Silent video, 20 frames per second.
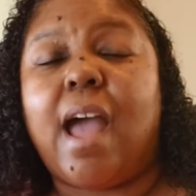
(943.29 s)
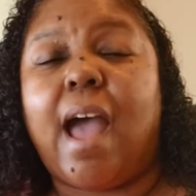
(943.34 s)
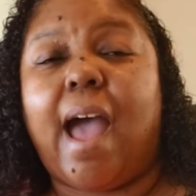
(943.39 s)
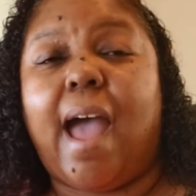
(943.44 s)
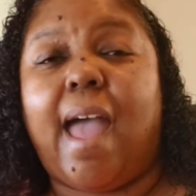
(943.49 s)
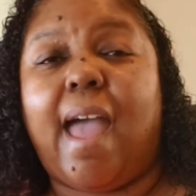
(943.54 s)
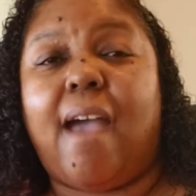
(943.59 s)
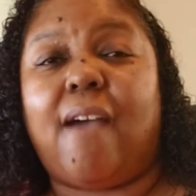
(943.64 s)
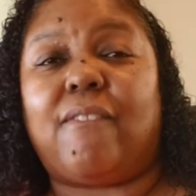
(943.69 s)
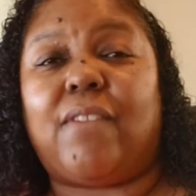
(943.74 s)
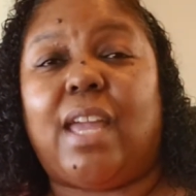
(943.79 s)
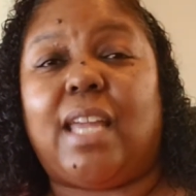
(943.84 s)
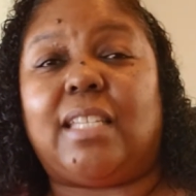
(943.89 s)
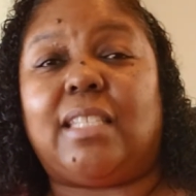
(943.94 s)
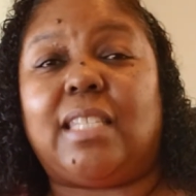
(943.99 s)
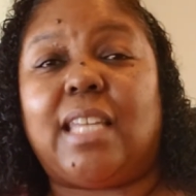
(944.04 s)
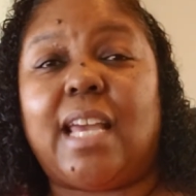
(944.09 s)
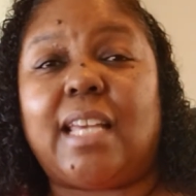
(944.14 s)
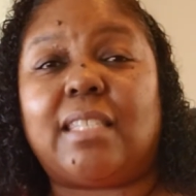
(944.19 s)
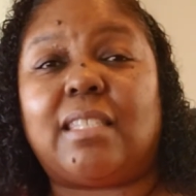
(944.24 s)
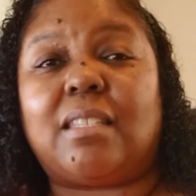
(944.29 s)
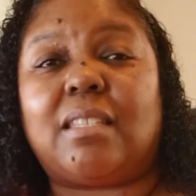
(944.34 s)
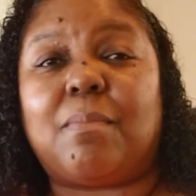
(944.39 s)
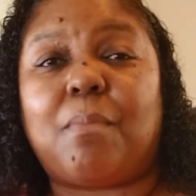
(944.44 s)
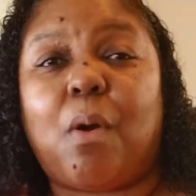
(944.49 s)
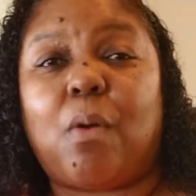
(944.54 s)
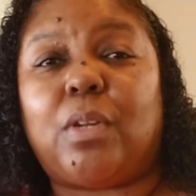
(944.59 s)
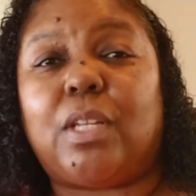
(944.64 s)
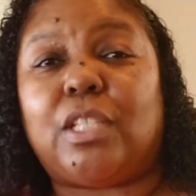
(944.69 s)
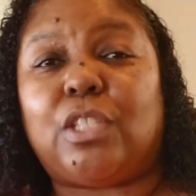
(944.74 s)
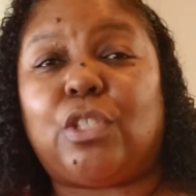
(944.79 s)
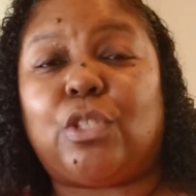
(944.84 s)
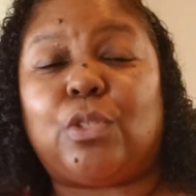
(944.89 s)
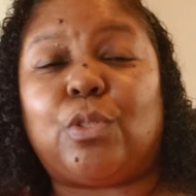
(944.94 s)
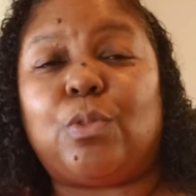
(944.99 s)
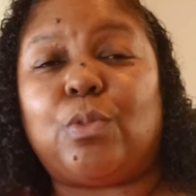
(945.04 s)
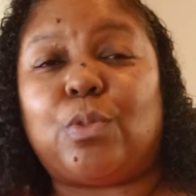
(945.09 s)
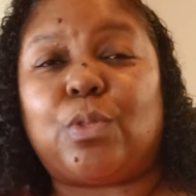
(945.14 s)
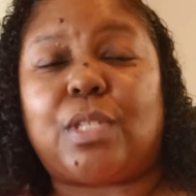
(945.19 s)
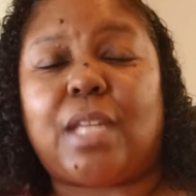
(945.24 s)
I have a testimony
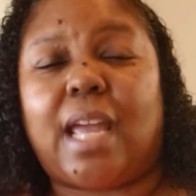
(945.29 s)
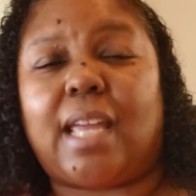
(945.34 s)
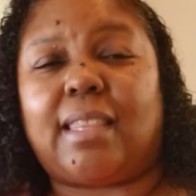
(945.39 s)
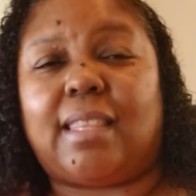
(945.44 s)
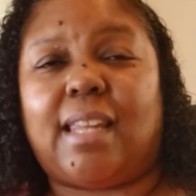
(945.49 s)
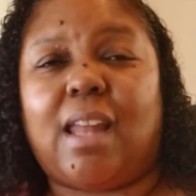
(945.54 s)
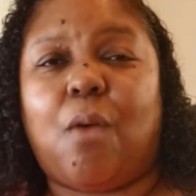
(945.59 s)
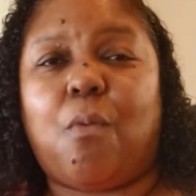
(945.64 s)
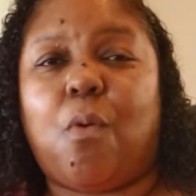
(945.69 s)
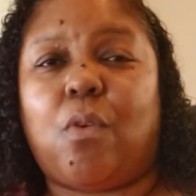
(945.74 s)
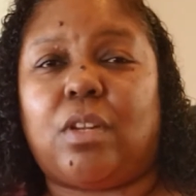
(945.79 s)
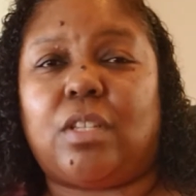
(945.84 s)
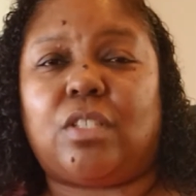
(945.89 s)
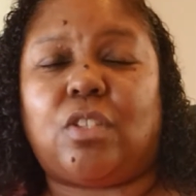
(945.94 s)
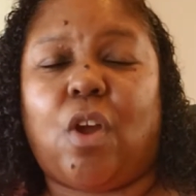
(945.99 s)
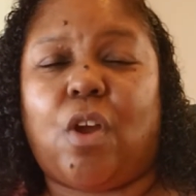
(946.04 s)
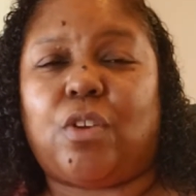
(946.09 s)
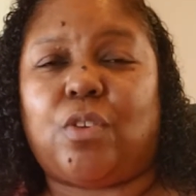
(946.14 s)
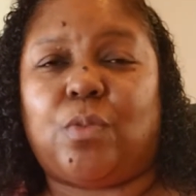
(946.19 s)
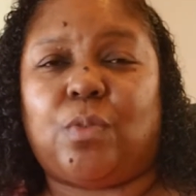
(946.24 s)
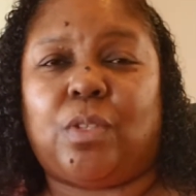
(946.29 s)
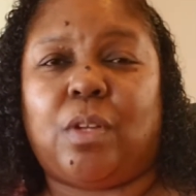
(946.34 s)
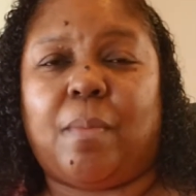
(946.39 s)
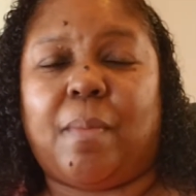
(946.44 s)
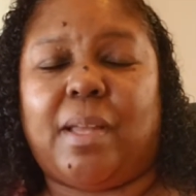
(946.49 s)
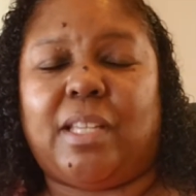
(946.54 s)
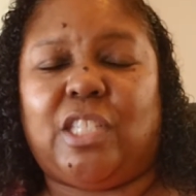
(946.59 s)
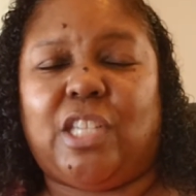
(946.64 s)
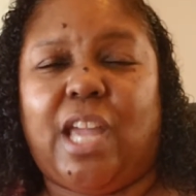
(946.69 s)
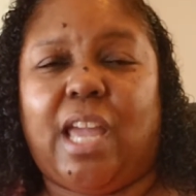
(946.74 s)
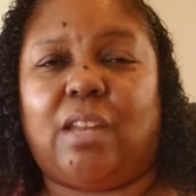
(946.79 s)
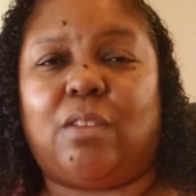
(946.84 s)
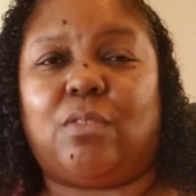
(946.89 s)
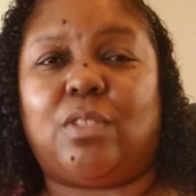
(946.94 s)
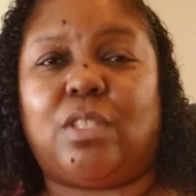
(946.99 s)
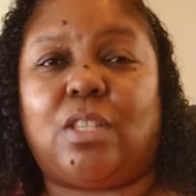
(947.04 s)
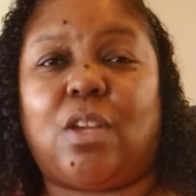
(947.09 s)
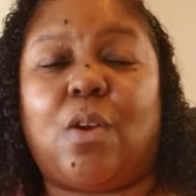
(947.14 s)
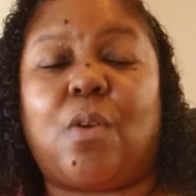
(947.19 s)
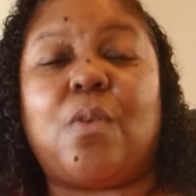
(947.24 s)
Tuesday that I want to start doing on my channel.
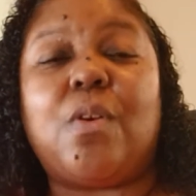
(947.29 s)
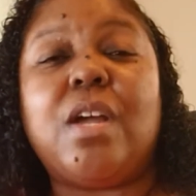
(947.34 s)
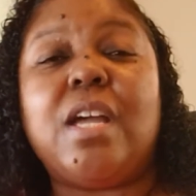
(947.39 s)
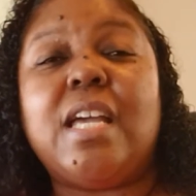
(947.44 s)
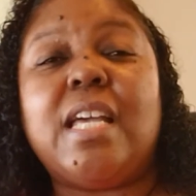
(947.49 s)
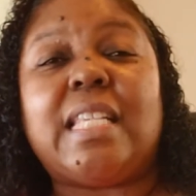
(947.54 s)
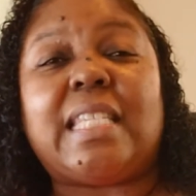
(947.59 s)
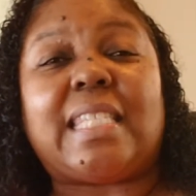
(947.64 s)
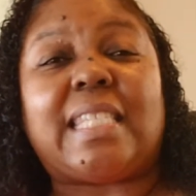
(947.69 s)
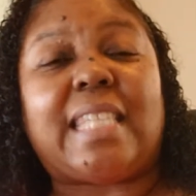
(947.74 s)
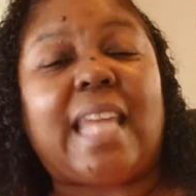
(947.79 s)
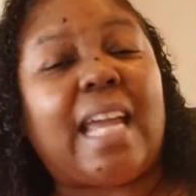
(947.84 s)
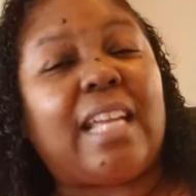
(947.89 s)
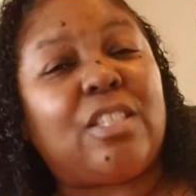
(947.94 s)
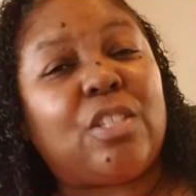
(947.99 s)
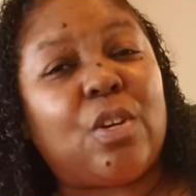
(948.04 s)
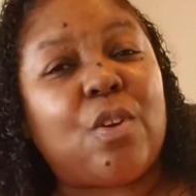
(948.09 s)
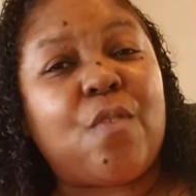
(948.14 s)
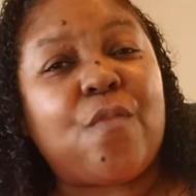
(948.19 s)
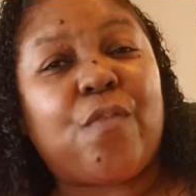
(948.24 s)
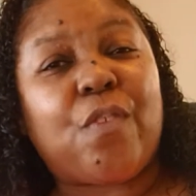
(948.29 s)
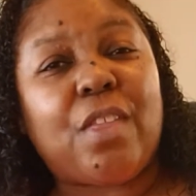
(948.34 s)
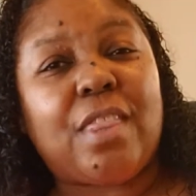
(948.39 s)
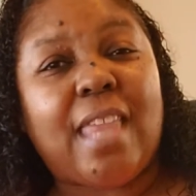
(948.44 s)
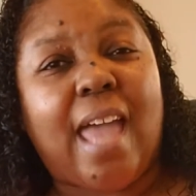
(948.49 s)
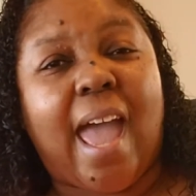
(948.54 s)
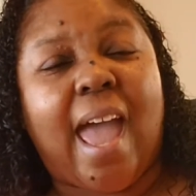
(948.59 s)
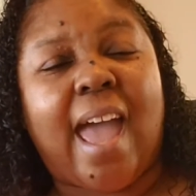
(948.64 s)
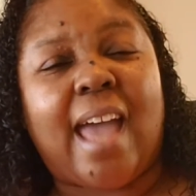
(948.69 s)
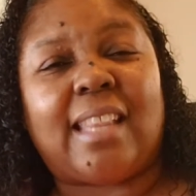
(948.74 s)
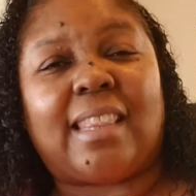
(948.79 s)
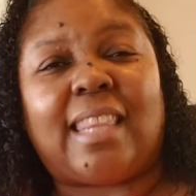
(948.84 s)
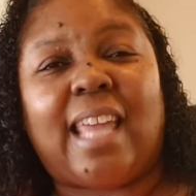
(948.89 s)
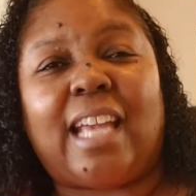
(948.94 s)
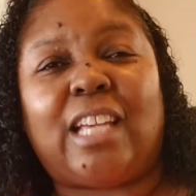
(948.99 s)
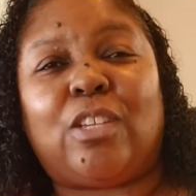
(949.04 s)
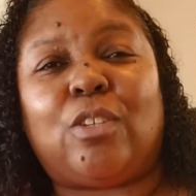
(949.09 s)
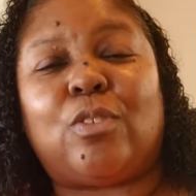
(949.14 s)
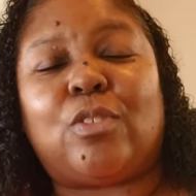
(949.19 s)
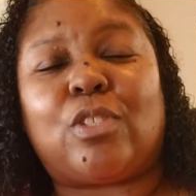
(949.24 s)
So stay tuned for that.
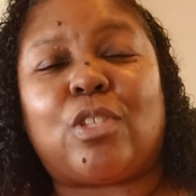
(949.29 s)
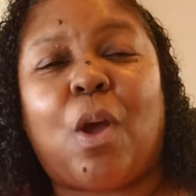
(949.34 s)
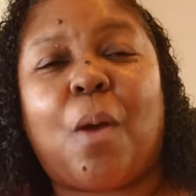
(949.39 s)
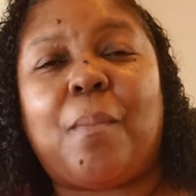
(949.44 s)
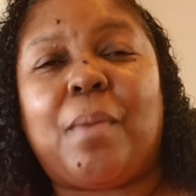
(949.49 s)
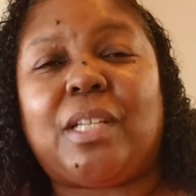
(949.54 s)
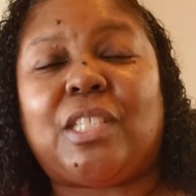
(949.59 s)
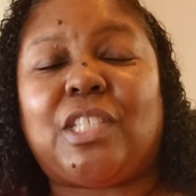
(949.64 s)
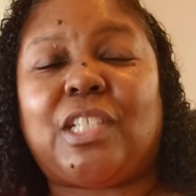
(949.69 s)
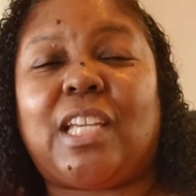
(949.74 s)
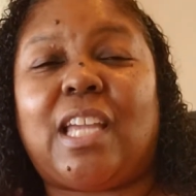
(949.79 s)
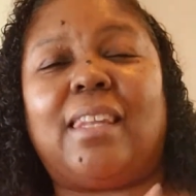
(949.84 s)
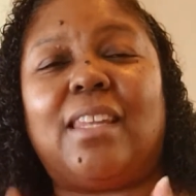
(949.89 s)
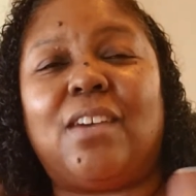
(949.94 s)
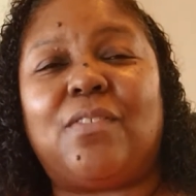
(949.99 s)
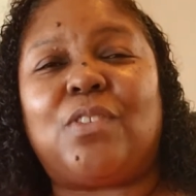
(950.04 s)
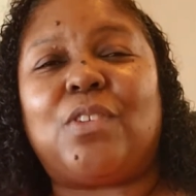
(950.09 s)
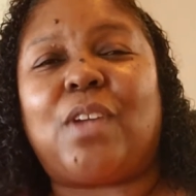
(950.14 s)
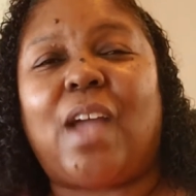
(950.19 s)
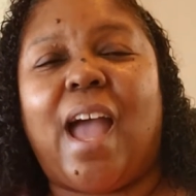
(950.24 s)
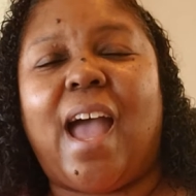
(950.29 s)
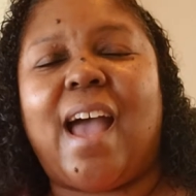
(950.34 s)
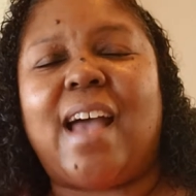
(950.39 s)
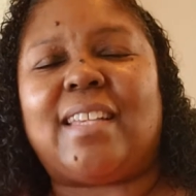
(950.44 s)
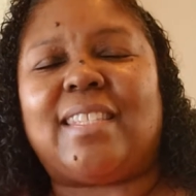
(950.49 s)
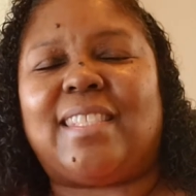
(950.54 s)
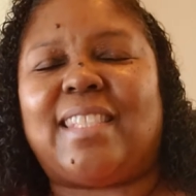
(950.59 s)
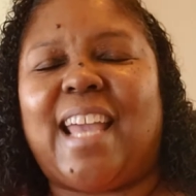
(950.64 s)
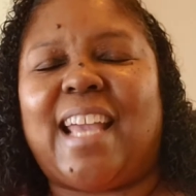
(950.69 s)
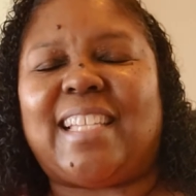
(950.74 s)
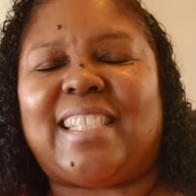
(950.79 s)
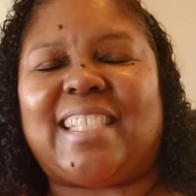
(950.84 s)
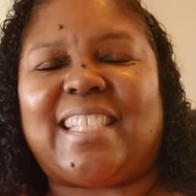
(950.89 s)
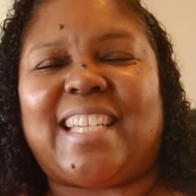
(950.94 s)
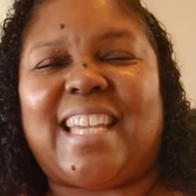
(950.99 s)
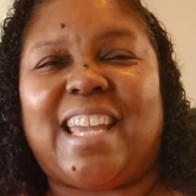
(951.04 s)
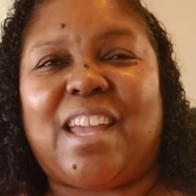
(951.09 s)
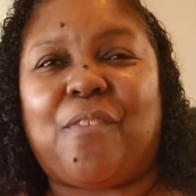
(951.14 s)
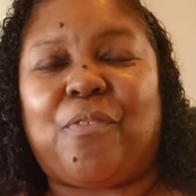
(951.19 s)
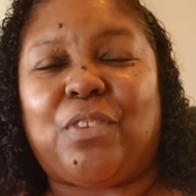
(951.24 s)
Thank you so much. I love you guys. Thanks
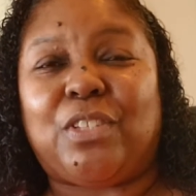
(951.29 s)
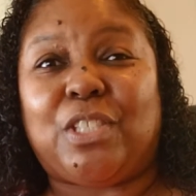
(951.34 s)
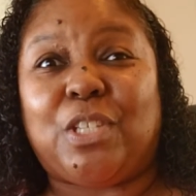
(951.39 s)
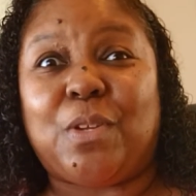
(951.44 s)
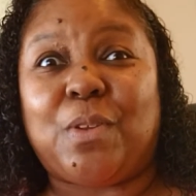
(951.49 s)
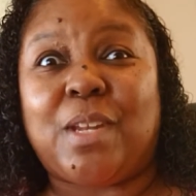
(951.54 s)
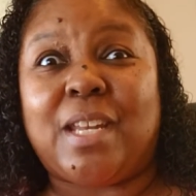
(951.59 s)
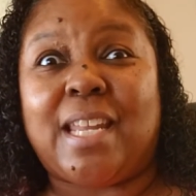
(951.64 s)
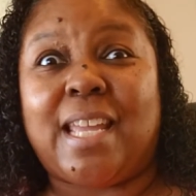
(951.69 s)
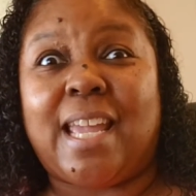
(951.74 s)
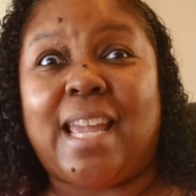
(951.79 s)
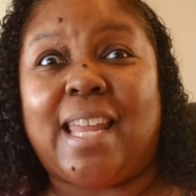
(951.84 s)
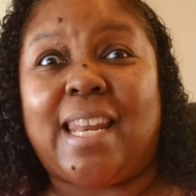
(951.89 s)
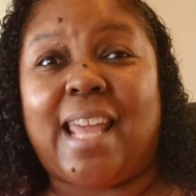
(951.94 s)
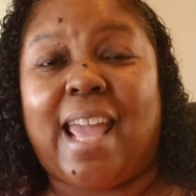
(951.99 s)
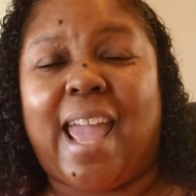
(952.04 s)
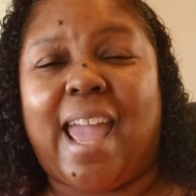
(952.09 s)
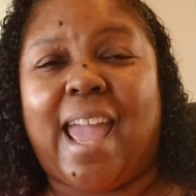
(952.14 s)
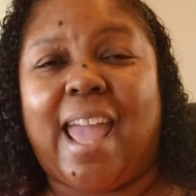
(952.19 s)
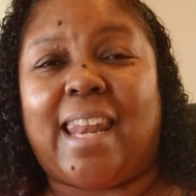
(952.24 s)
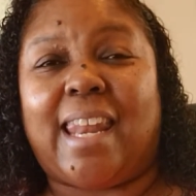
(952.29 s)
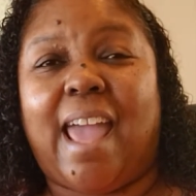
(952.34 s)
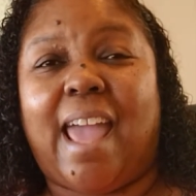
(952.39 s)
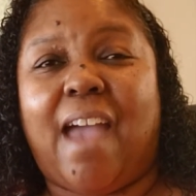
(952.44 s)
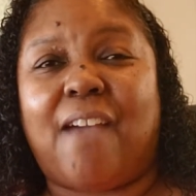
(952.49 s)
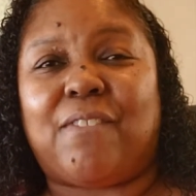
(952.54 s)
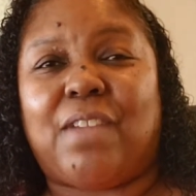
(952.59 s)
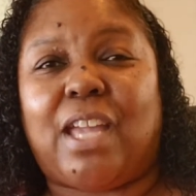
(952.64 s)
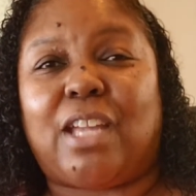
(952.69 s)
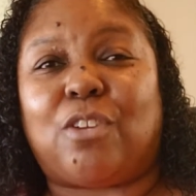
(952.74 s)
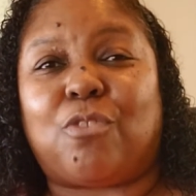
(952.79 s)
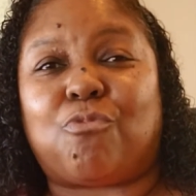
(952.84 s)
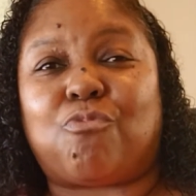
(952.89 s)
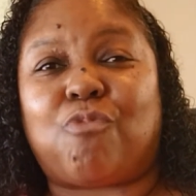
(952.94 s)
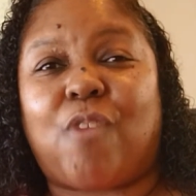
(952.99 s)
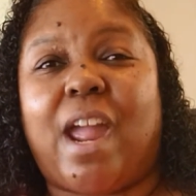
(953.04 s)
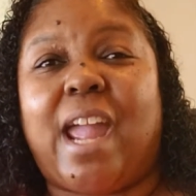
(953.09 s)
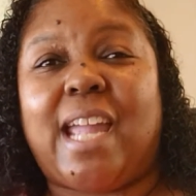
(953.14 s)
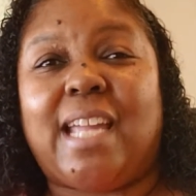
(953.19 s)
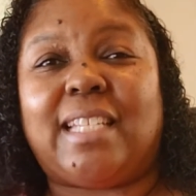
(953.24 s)
again for tuning in, and have a
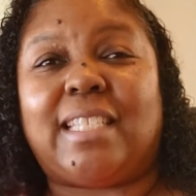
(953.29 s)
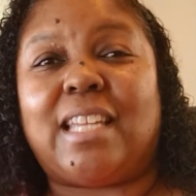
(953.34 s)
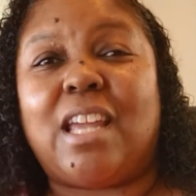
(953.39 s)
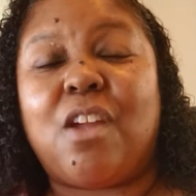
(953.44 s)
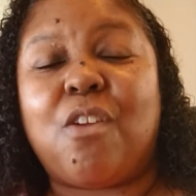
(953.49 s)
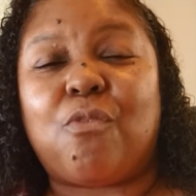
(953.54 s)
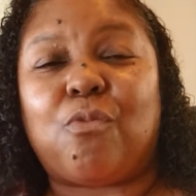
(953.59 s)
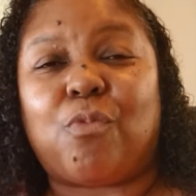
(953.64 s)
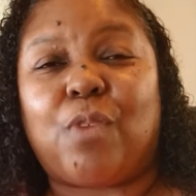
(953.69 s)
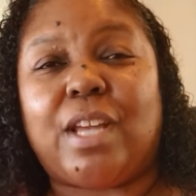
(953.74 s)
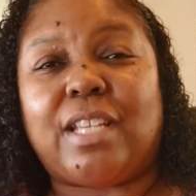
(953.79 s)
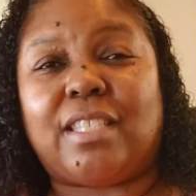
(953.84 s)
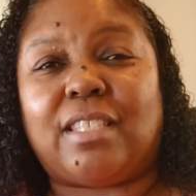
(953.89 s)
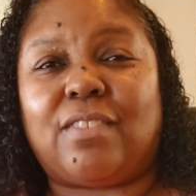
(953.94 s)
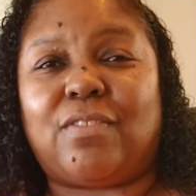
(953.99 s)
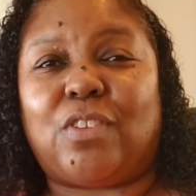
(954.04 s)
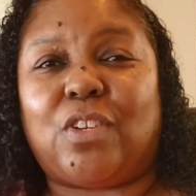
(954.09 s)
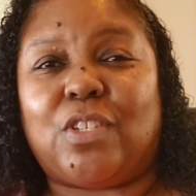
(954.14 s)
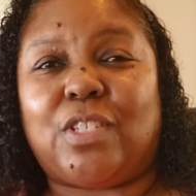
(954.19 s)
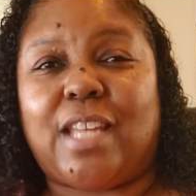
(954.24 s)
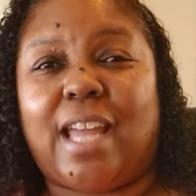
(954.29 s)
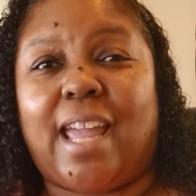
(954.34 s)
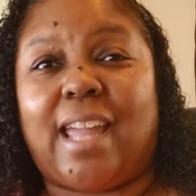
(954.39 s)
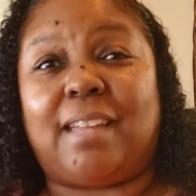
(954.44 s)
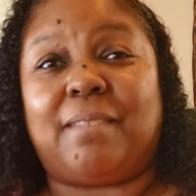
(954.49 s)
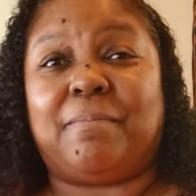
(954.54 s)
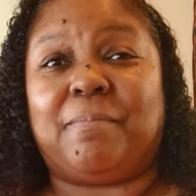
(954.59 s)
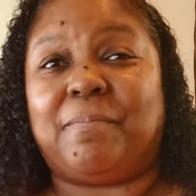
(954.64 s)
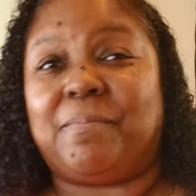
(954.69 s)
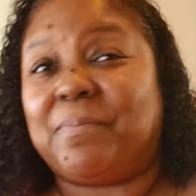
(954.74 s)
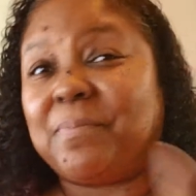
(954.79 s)
great rest of your day.